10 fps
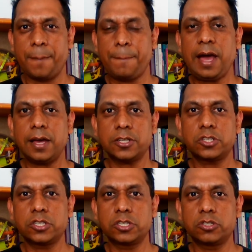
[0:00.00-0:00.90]
but
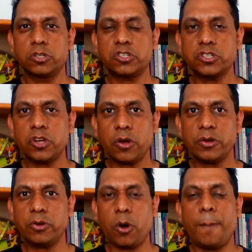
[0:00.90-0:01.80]
to show
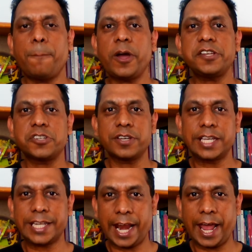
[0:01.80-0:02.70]
you or point you
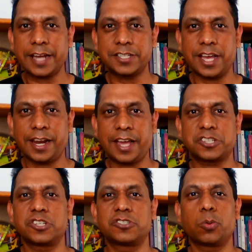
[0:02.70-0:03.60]
in the right
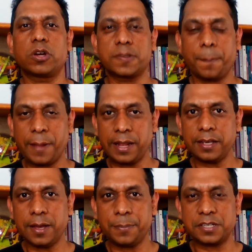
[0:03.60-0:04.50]
direction towards
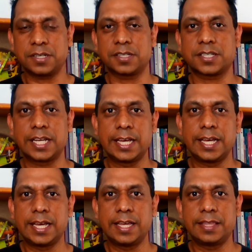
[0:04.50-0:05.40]
building a business
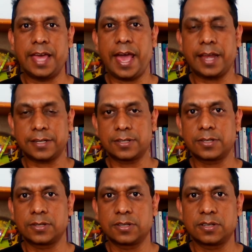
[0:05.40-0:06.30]
that
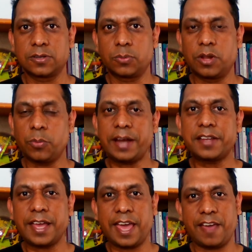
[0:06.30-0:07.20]
will one
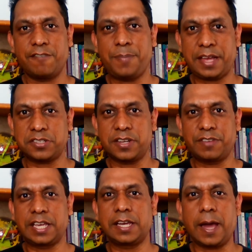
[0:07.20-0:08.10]
day have passive
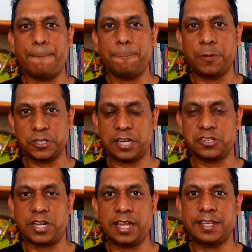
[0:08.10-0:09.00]
income
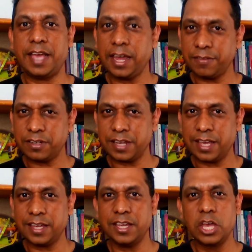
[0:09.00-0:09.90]
potential. At the end of the day,